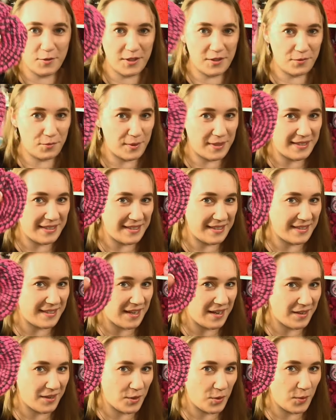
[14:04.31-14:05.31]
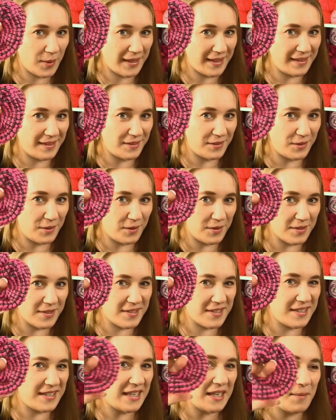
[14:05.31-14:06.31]
You recently saw a quick little
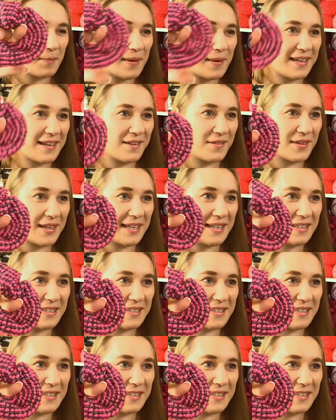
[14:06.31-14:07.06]
sneak peek of it.